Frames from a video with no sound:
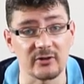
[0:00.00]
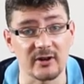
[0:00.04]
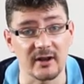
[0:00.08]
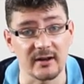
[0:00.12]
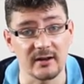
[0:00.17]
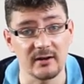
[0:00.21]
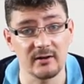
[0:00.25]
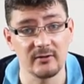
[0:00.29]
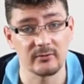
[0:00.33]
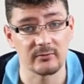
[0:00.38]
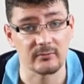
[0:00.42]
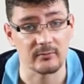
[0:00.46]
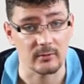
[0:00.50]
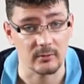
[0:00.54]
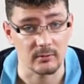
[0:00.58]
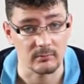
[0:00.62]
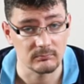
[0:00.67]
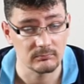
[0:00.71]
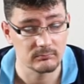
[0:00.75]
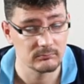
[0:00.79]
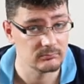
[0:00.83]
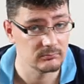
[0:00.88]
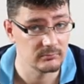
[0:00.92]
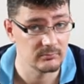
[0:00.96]
settings for
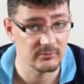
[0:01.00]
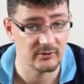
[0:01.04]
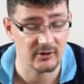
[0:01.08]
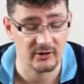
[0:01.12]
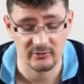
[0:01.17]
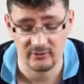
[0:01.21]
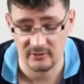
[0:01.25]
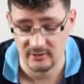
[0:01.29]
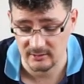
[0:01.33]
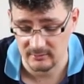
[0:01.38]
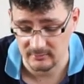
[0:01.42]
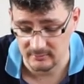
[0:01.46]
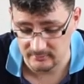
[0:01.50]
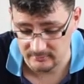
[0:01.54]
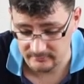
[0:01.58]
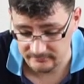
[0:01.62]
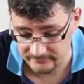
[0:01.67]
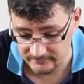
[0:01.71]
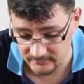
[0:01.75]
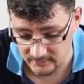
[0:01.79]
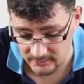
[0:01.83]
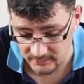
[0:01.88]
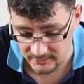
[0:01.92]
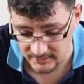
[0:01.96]
testing for the